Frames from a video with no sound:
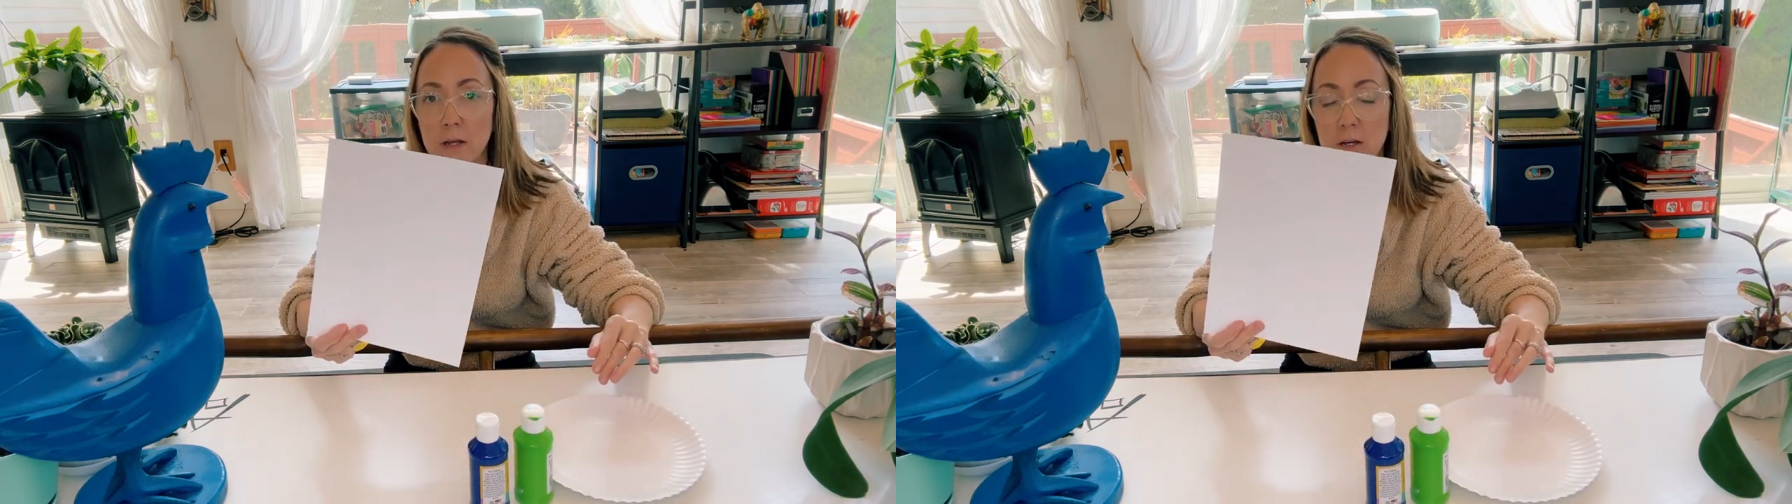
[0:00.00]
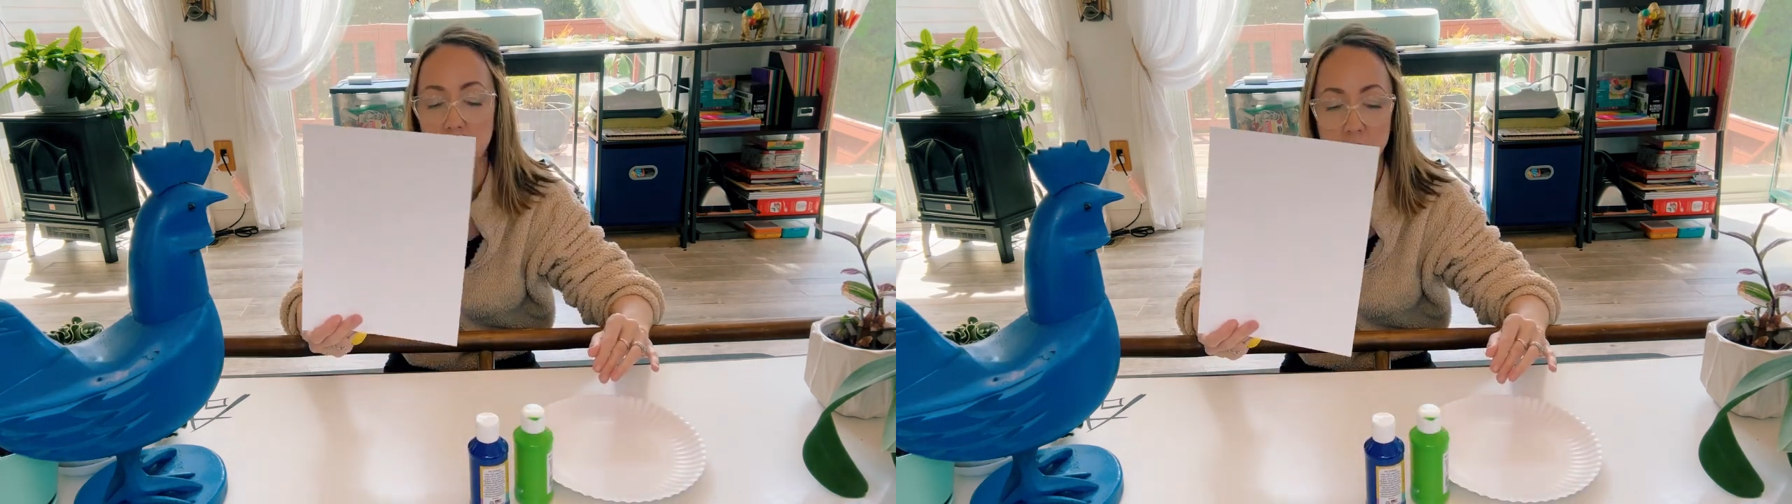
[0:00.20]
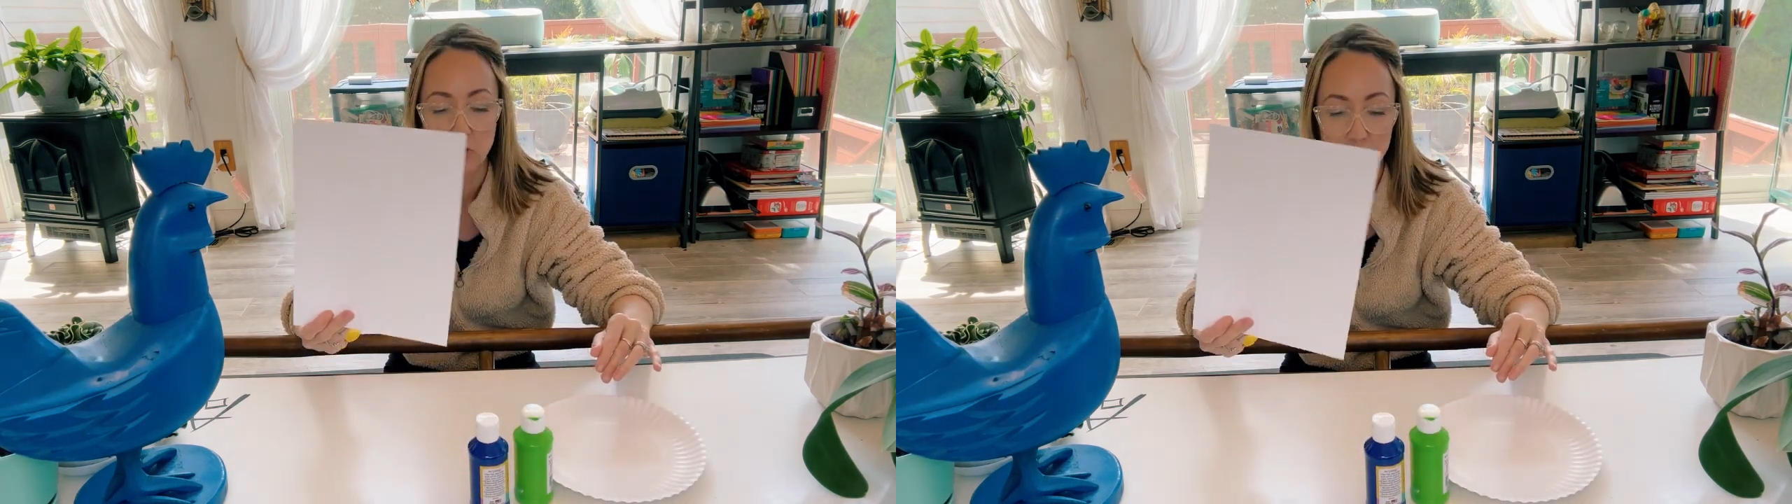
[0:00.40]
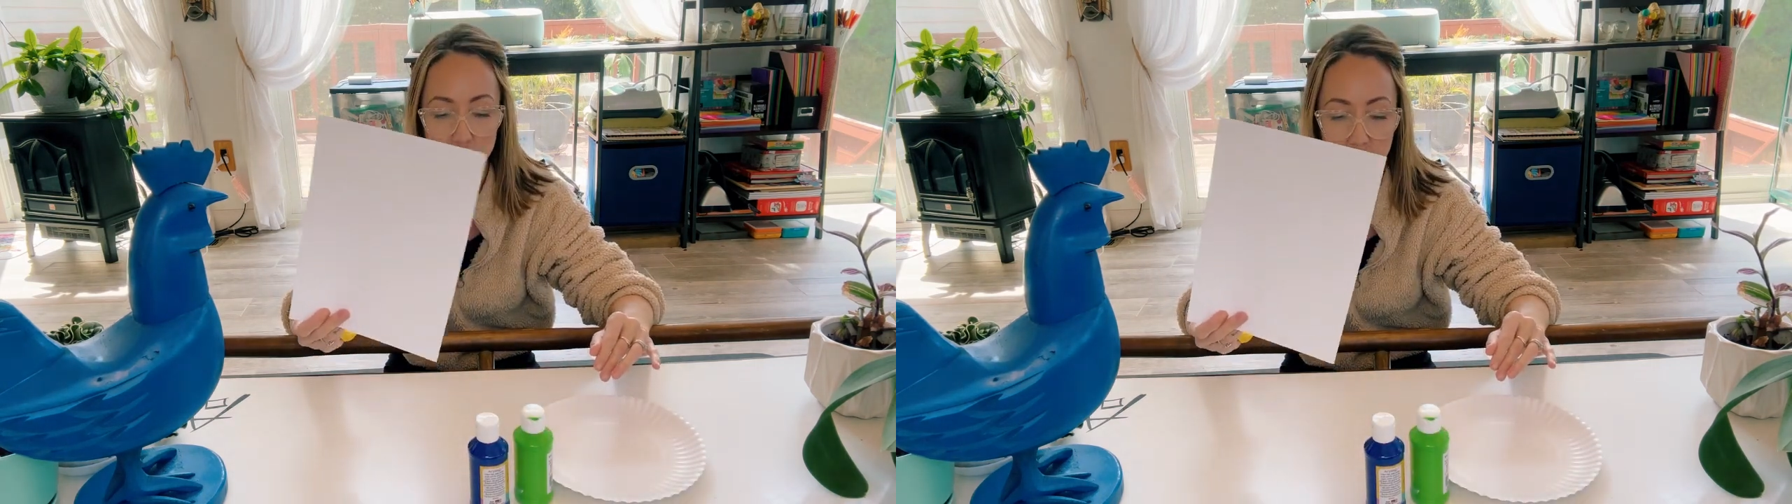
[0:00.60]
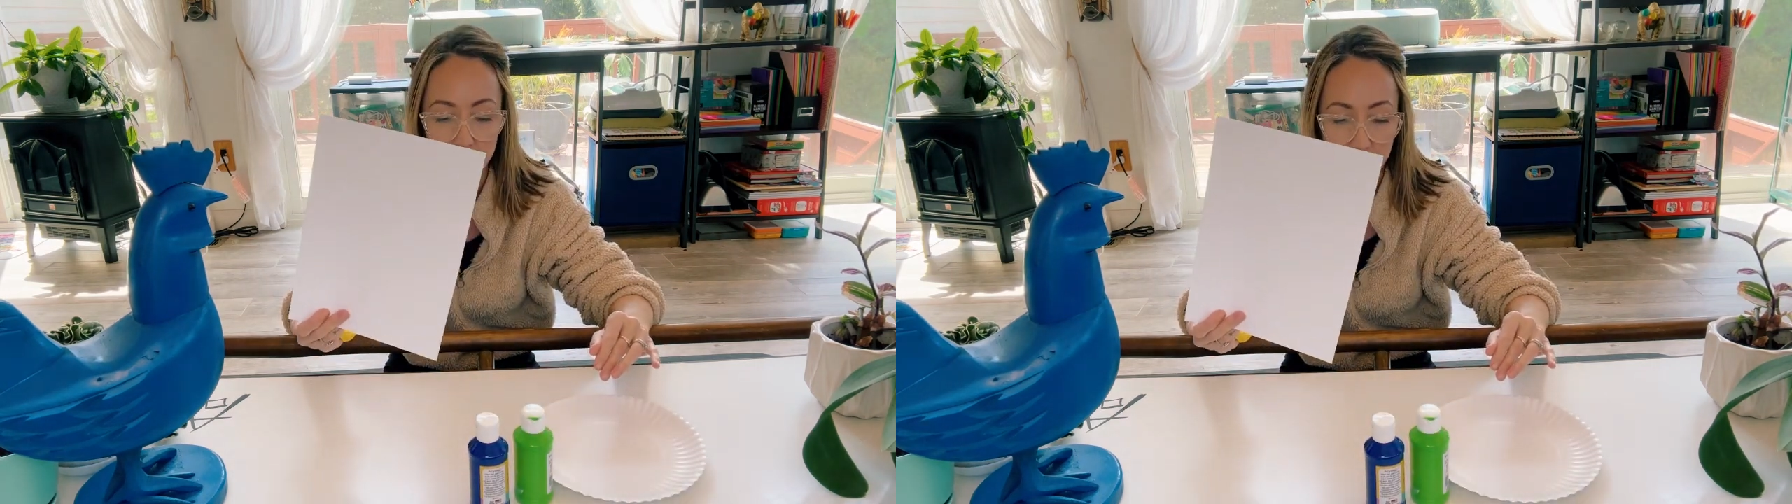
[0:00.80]

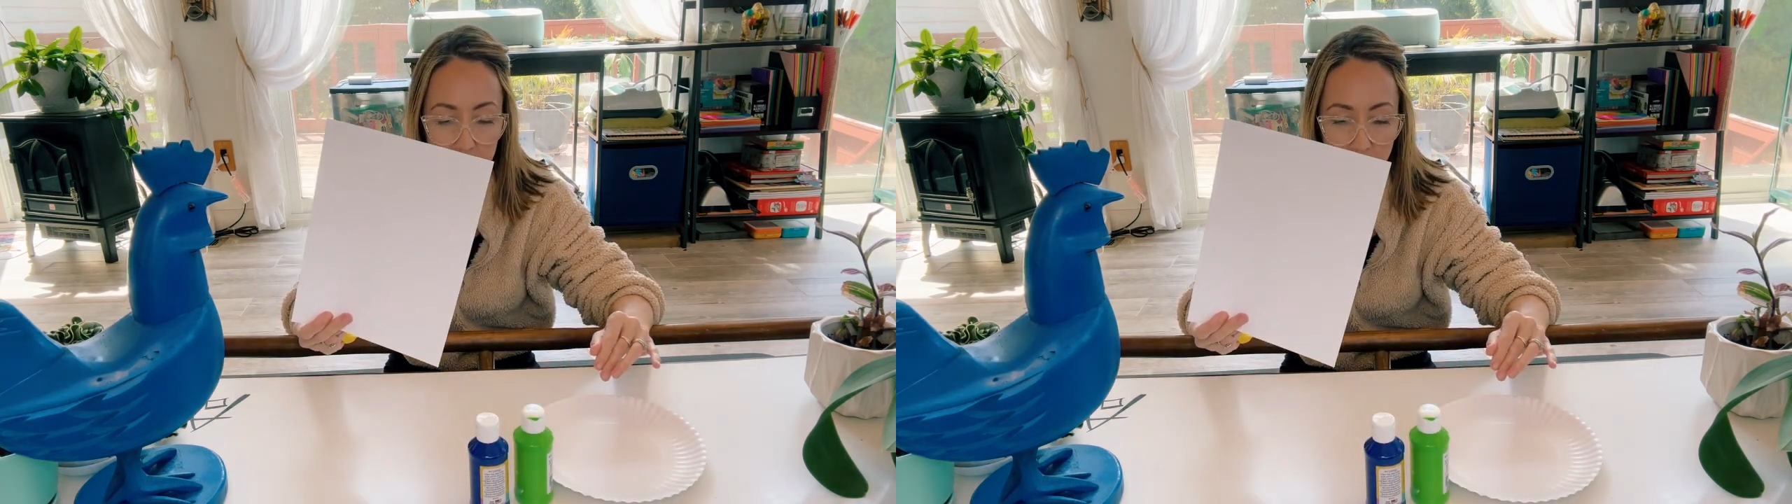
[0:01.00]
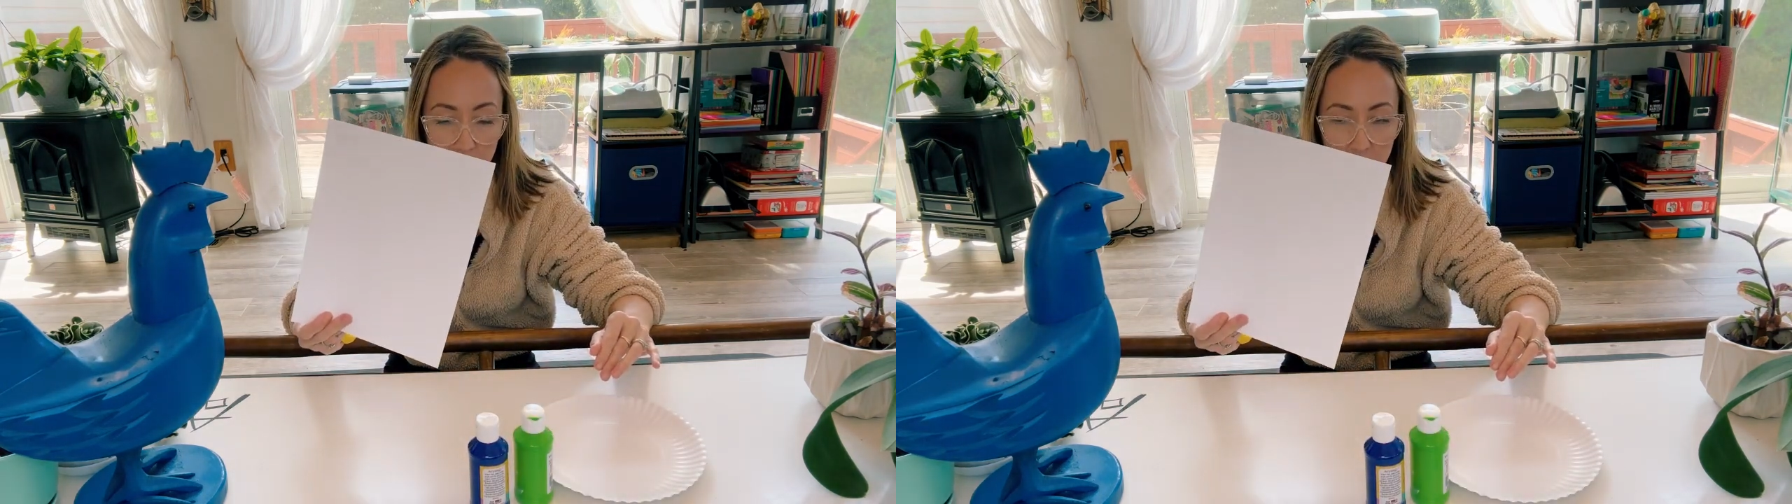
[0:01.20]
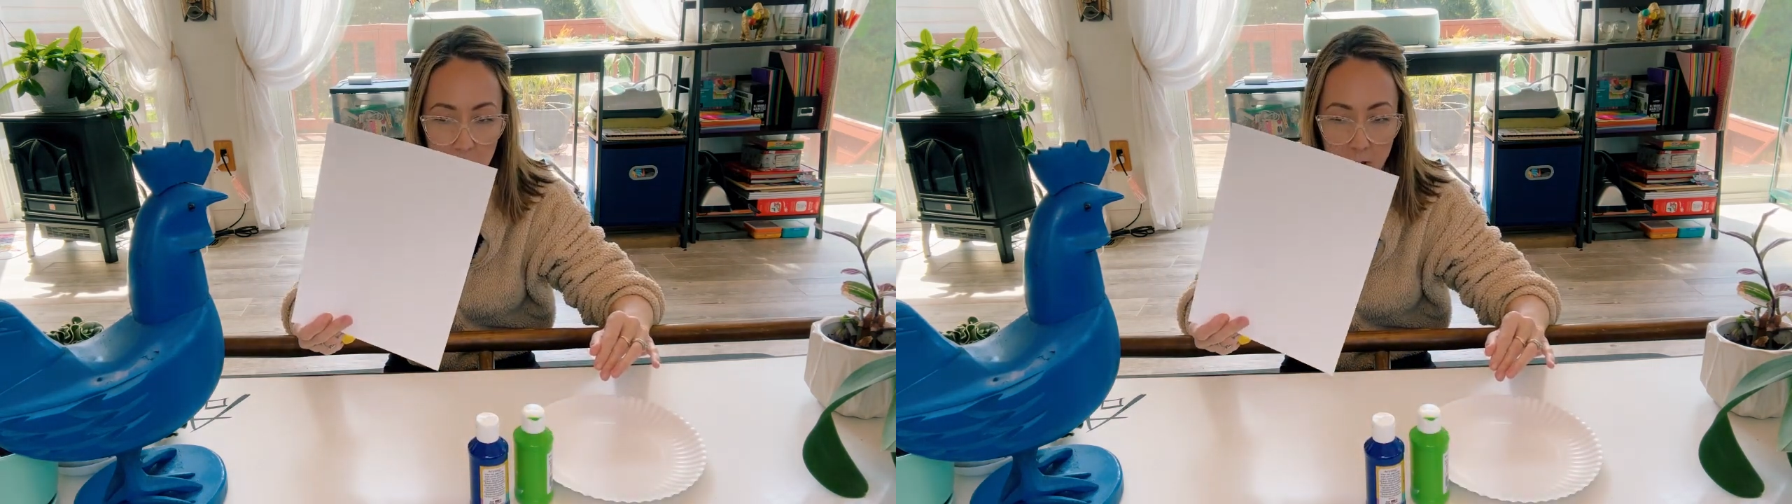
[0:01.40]
construction paper,